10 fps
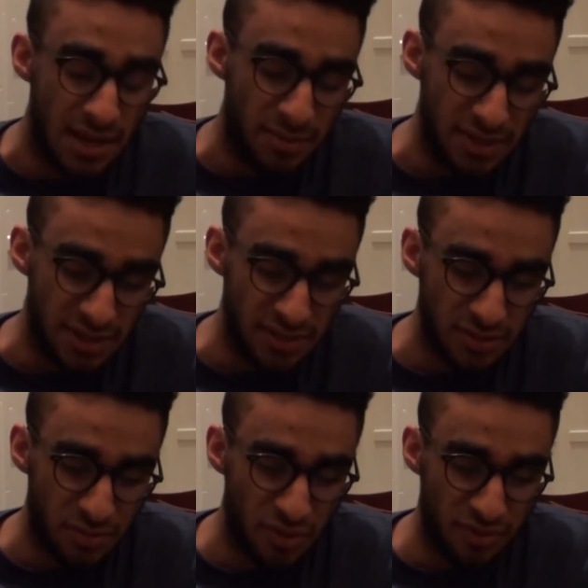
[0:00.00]
But it's also
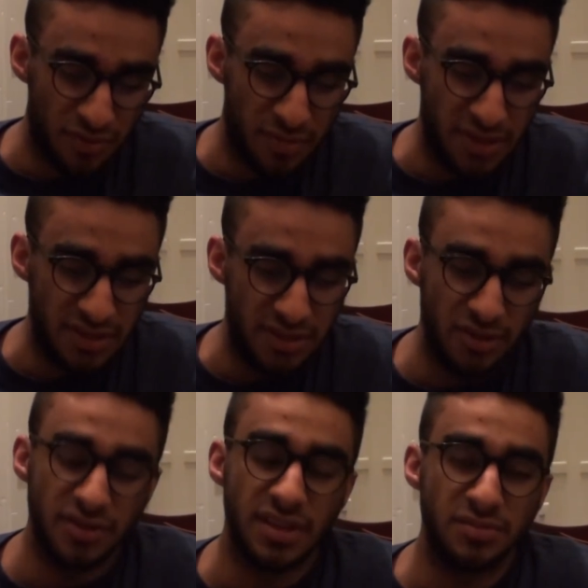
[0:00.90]
important for me to
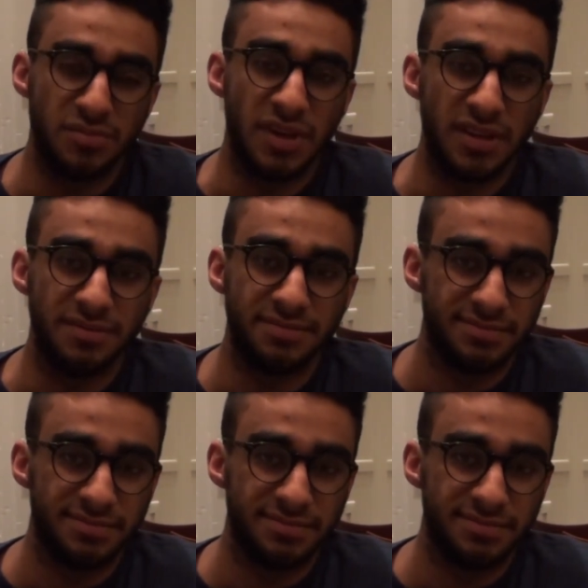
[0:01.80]
know that my